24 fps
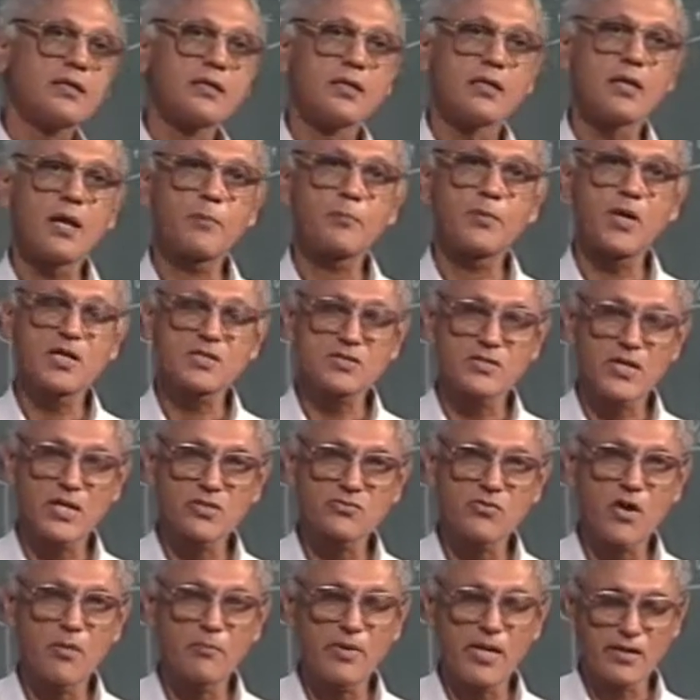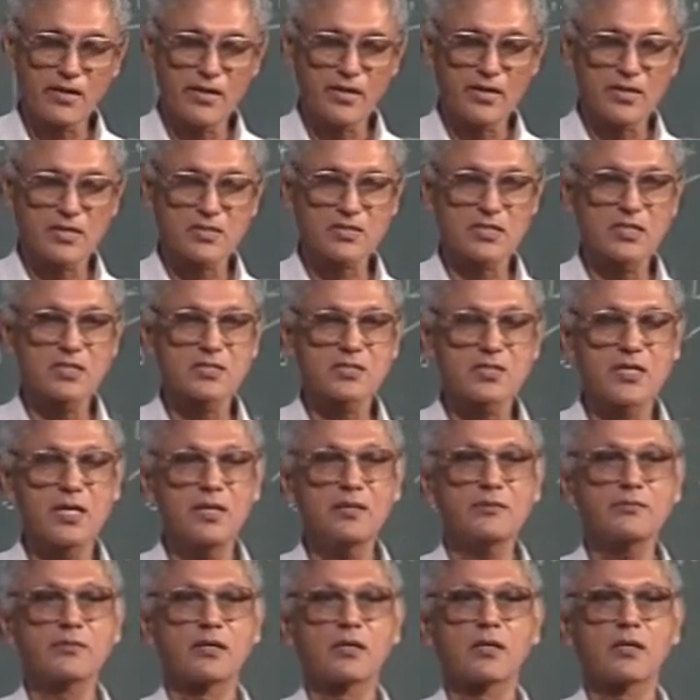Laplace transform technique is concerned.